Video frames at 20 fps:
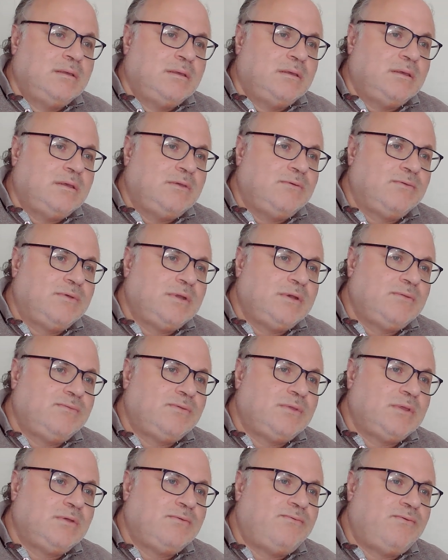Even if
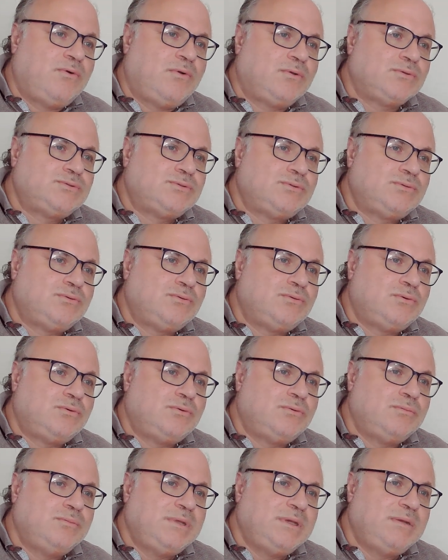the efforts
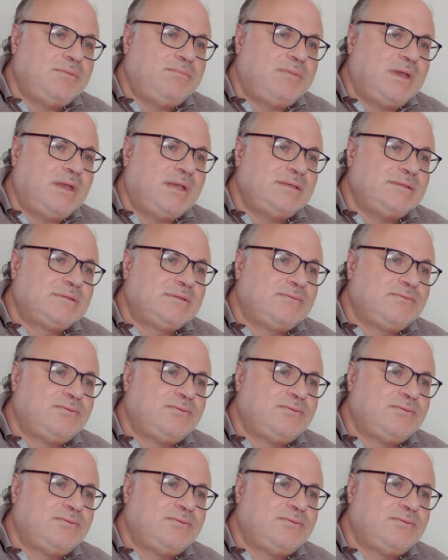to minimize